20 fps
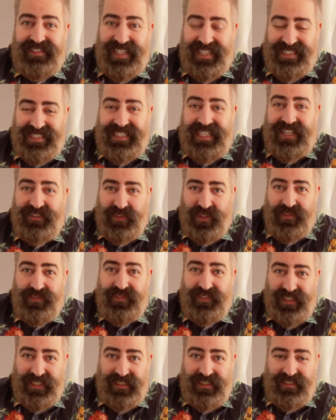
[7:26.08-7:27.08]
They save your
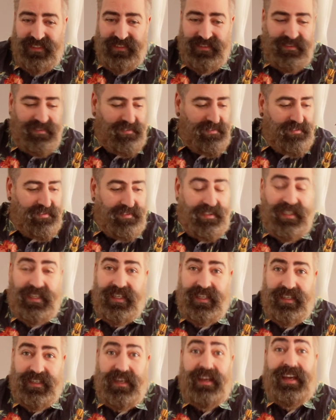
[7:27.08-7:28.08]
feet
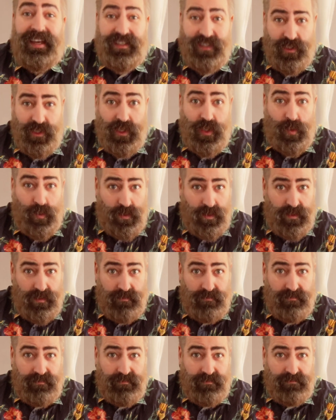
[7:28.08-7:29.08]
and your
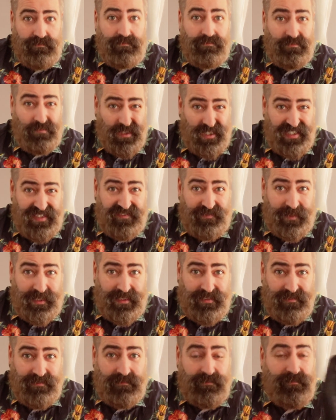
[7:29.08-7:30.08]
nose. Believe
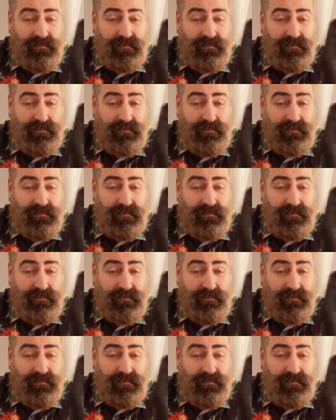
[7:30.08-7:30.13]
me.